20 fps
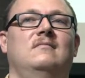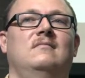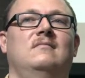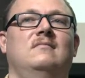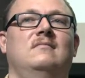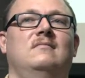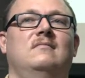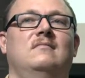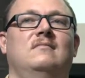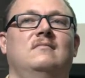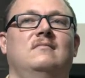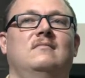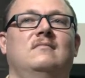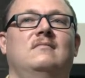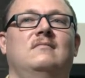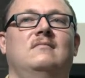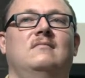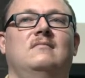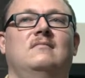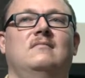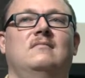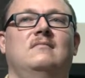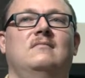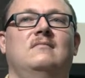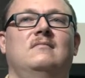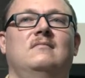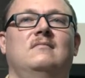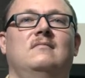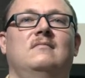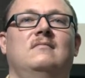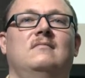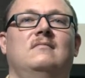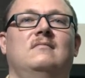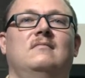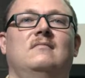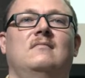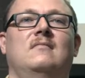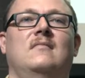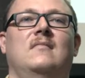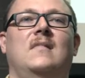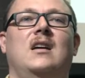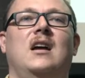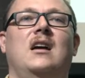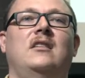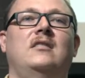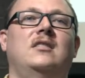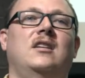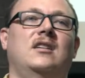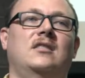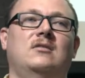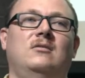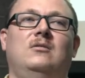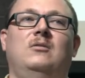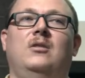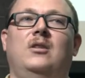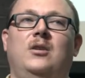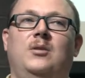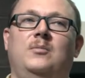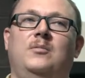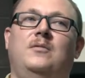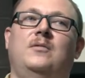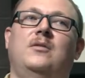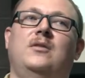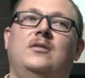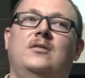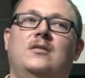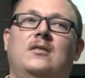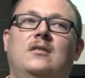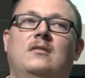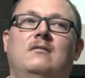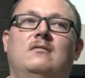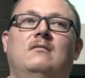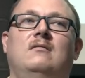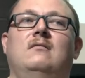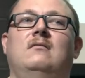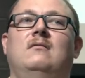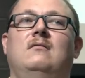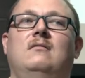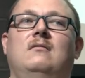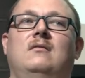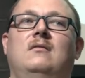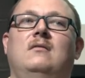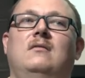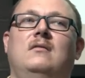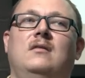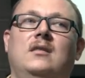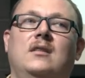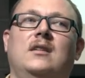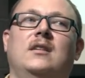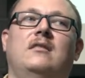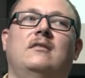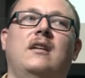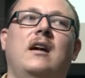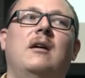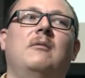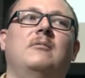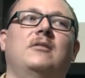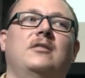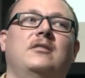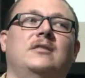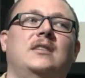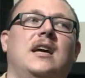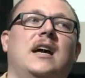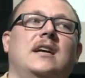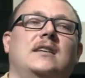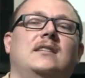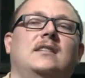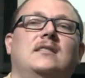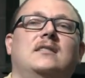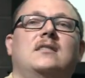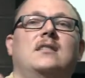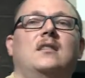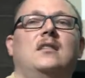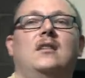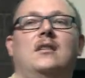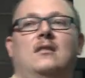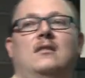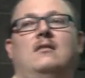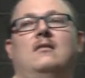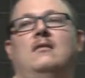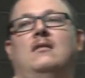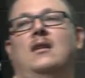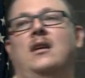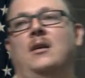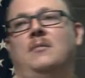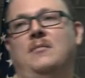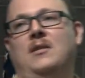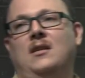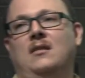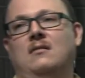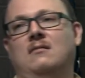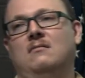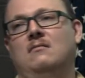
You know, I'd talk to a lawyer before you start digging around with your taxes. Hit me.